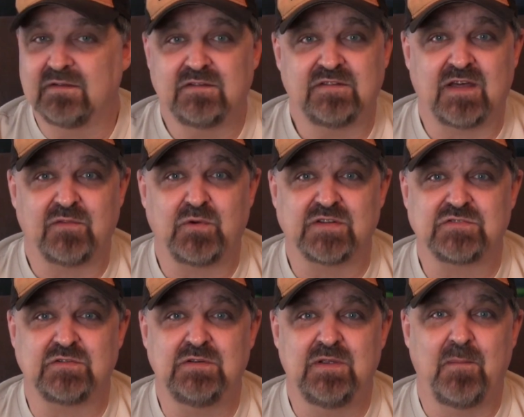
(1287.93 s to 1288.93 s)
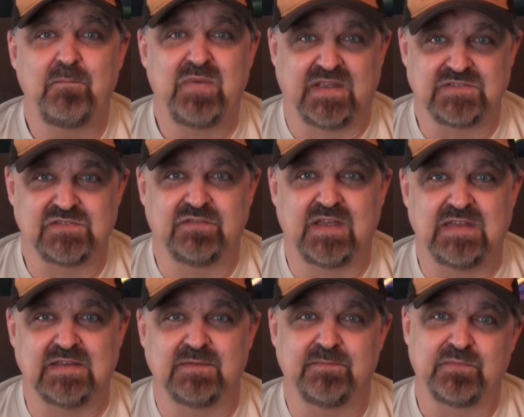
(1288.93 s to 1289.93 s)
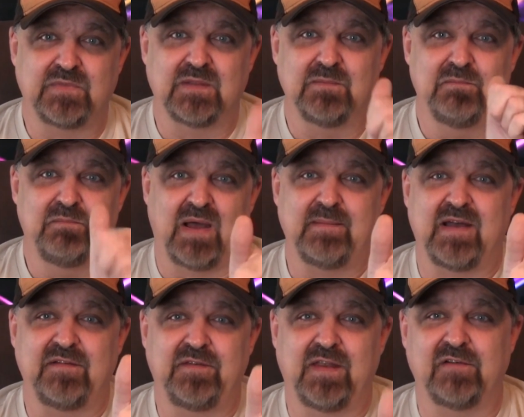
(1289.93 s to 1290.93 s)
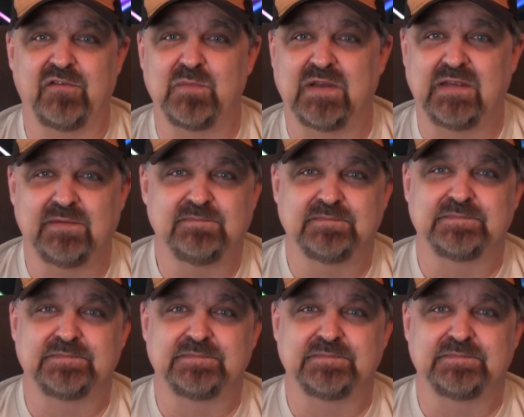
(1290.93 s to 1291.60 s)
southwestern Pennsylvania. Bye-bye for now, everybody.